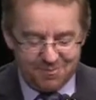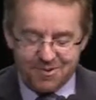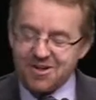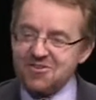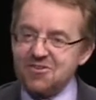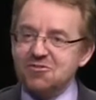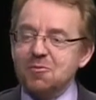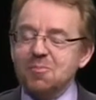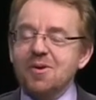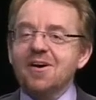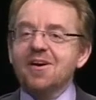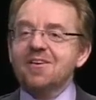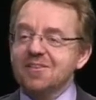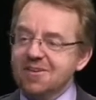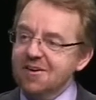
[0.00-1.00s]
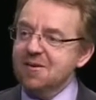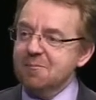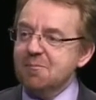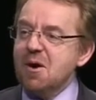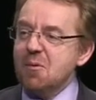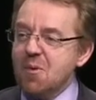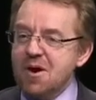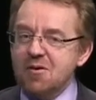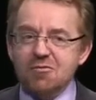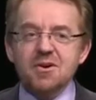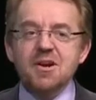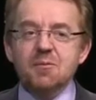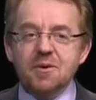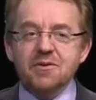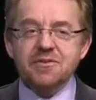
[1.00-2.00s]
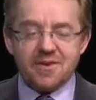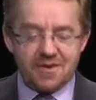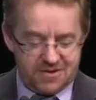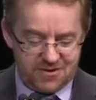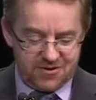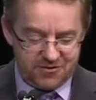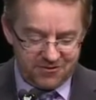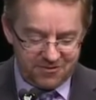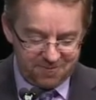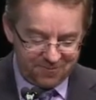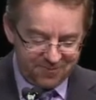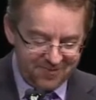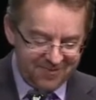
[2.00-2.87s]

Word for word: but I just replied, my wife really wants that house.